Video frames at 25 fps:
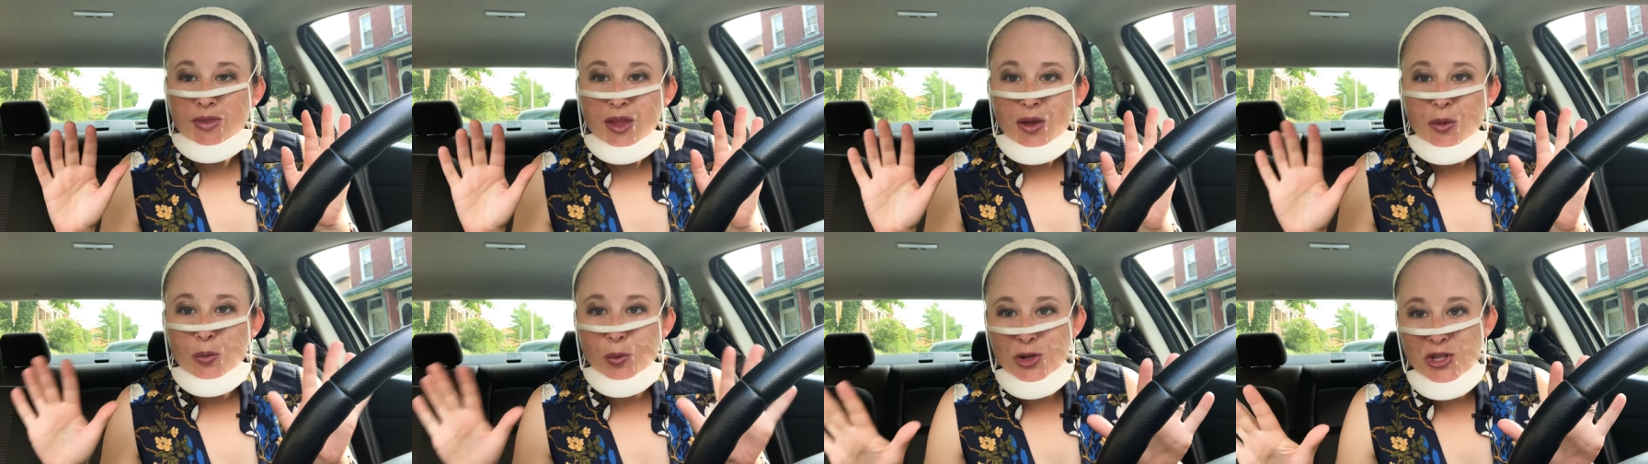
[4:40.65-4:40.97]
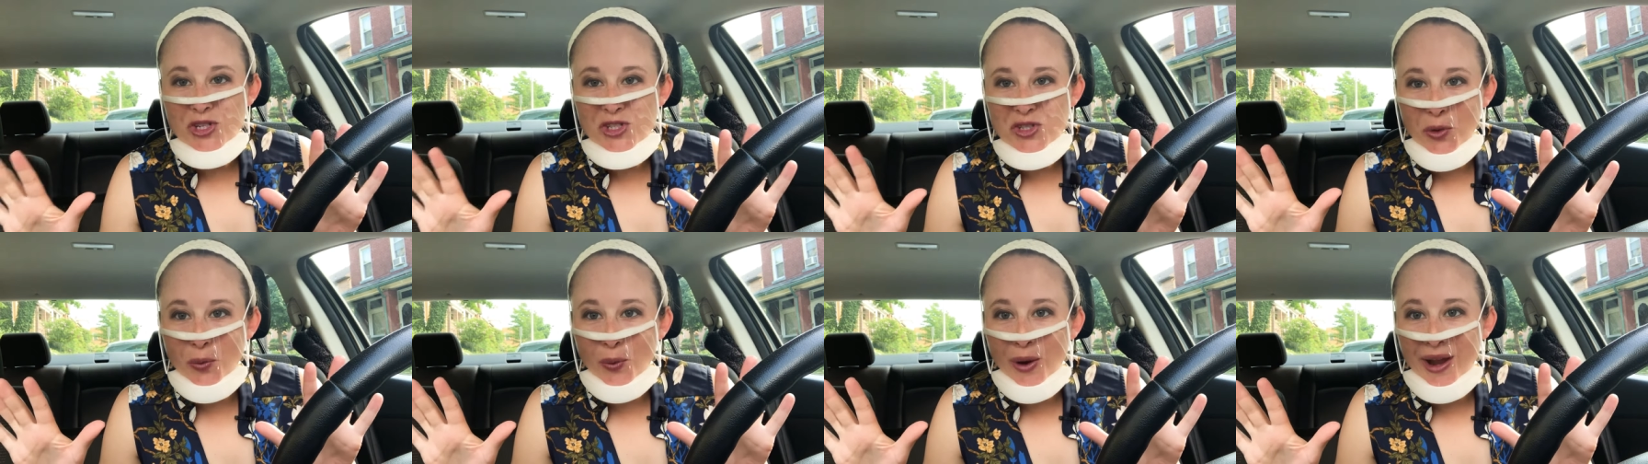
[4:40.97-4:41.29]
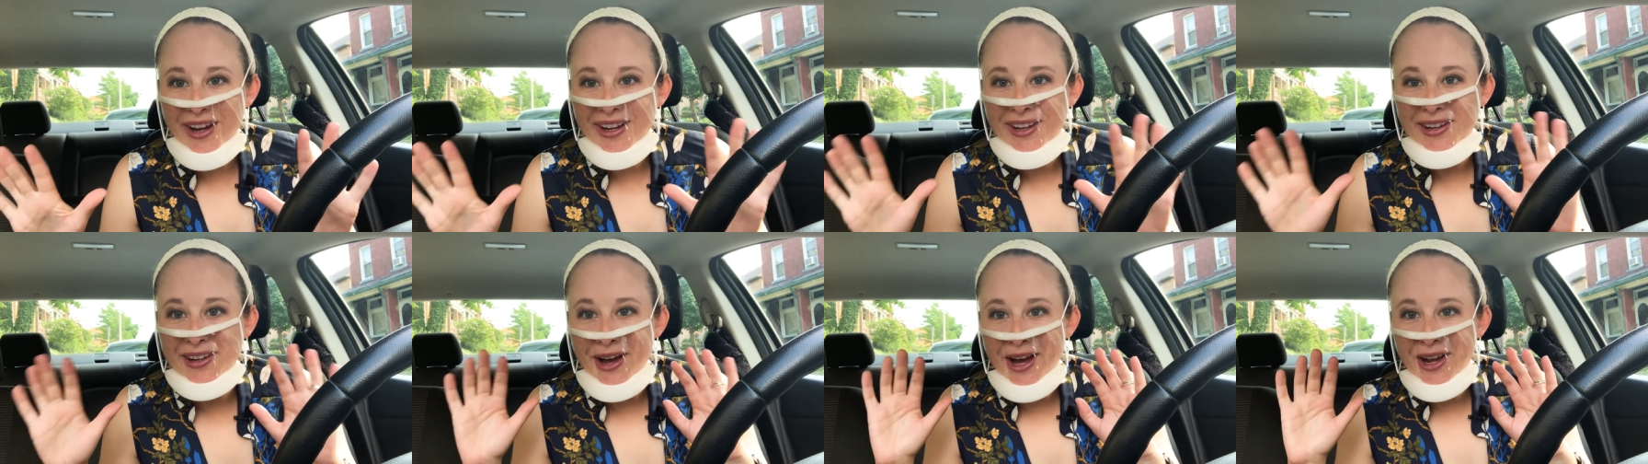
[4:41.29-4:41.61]
which is a way
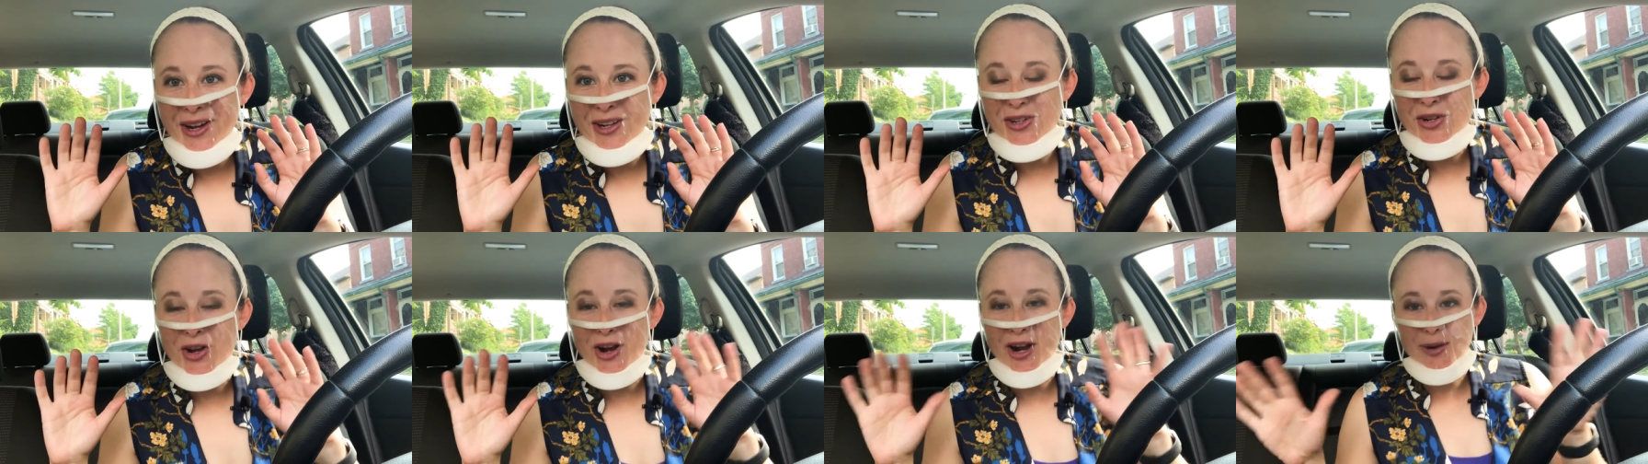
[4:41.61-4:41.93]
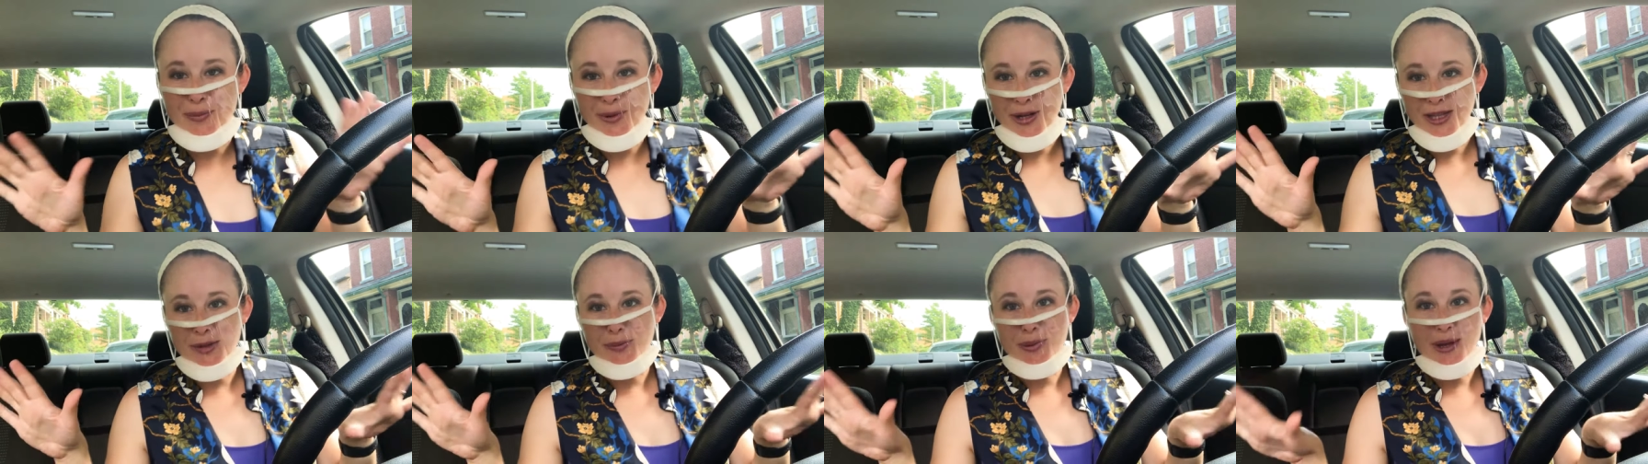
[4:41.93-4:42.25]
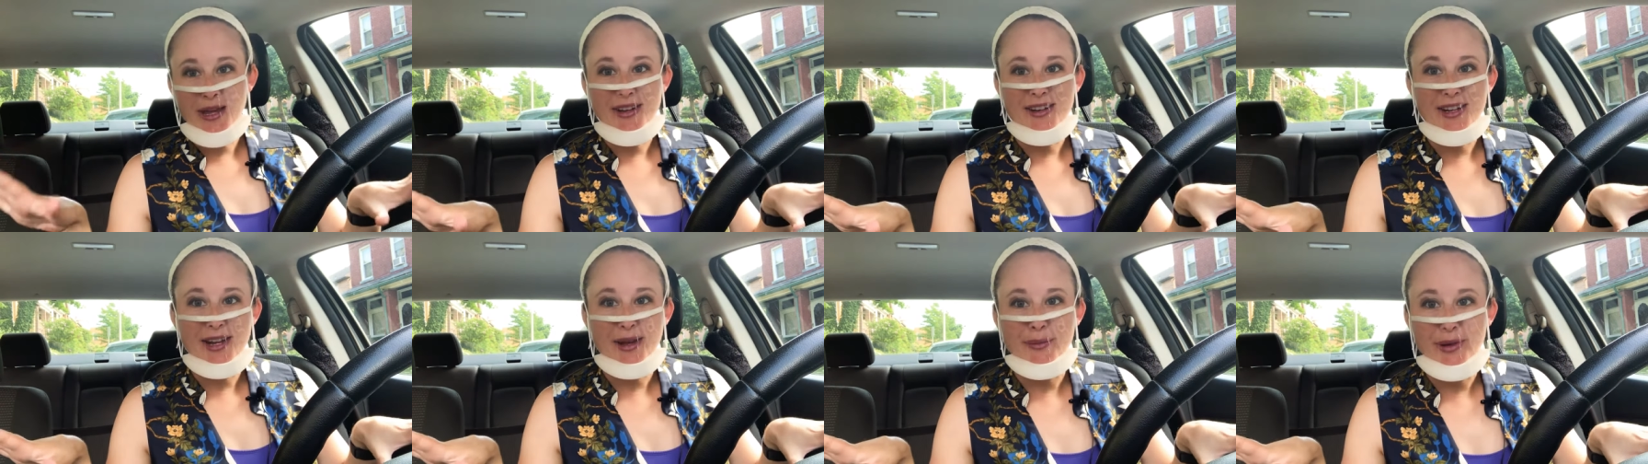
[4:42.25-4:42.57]
to not talk about the
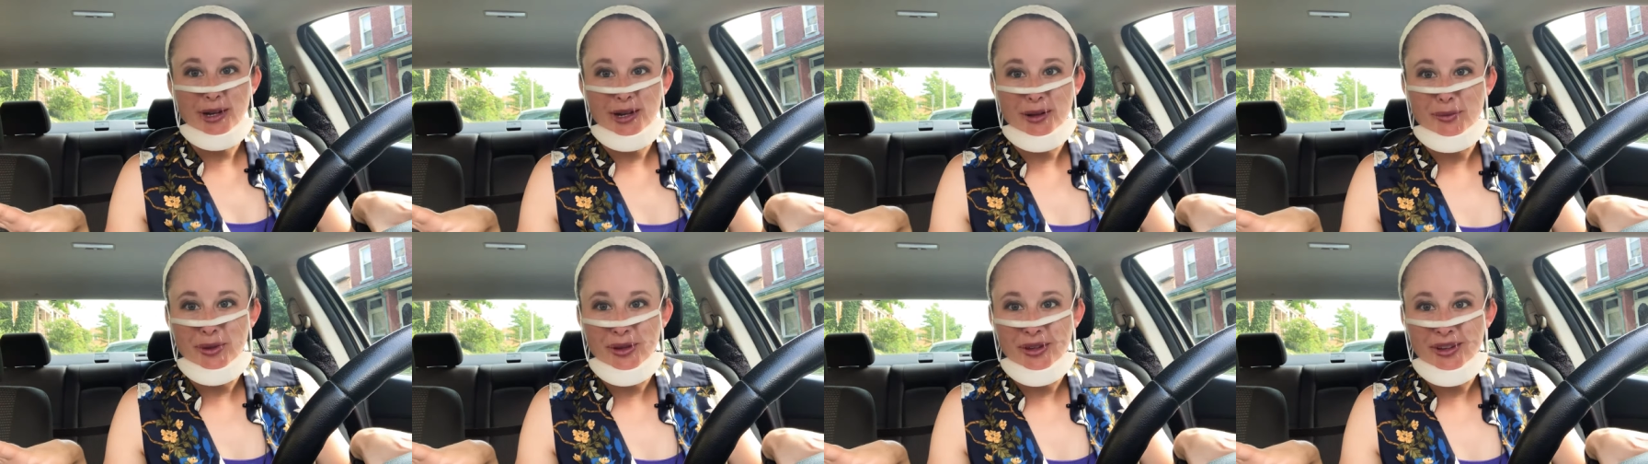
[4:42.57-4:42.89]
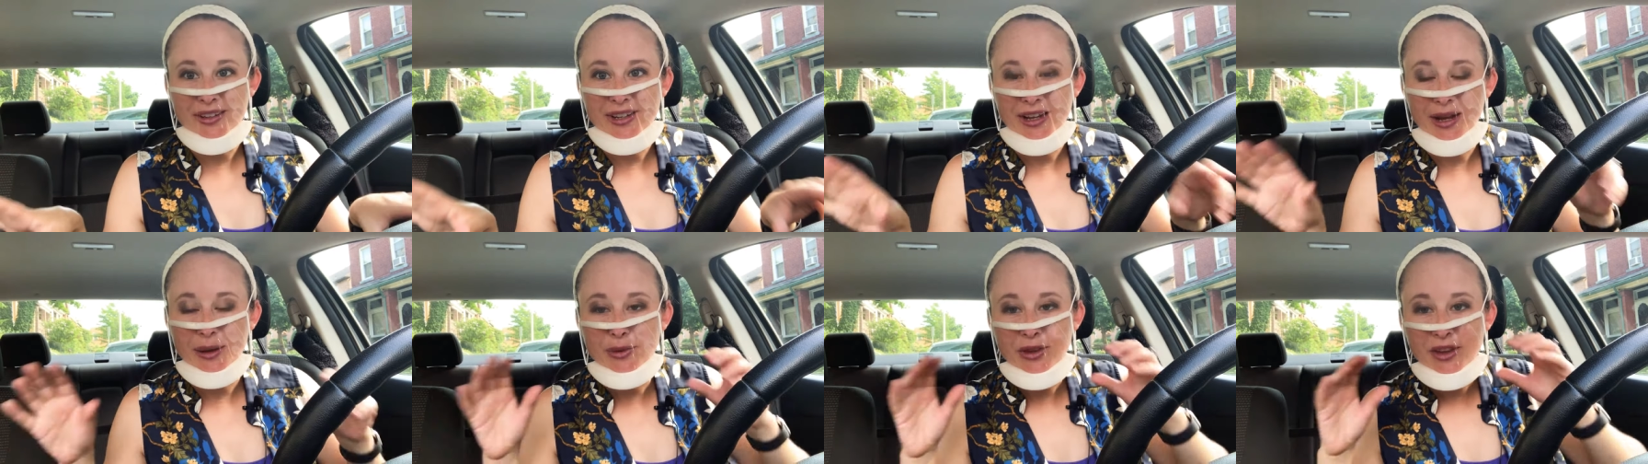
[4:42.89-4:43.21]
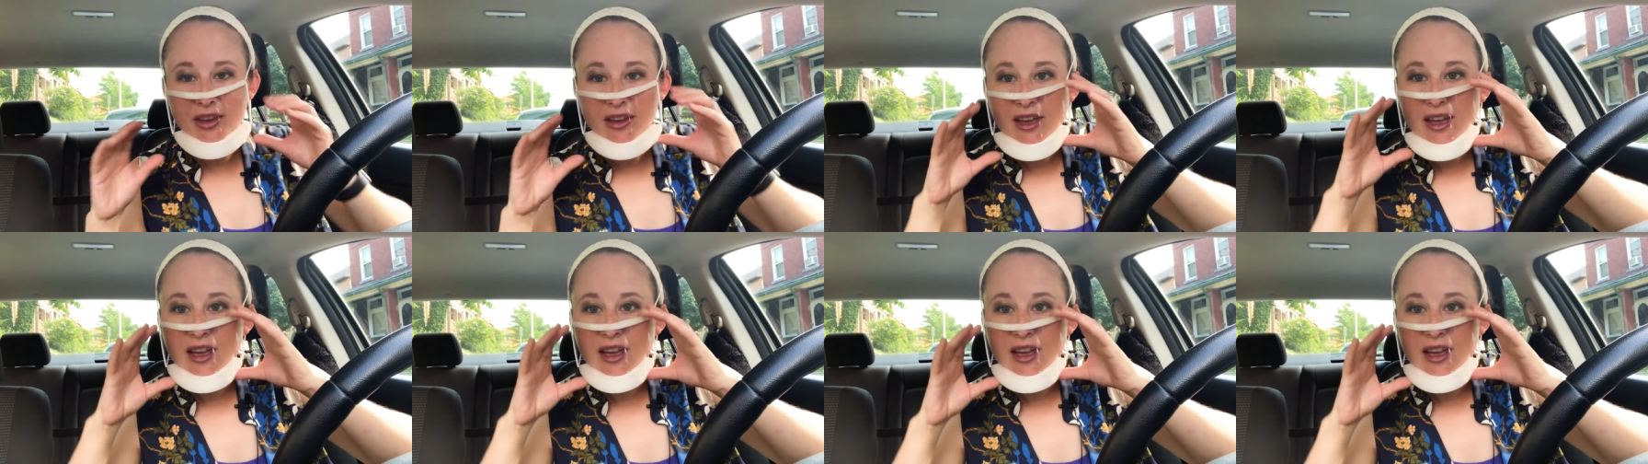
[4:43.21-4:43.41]
pandemic a million times.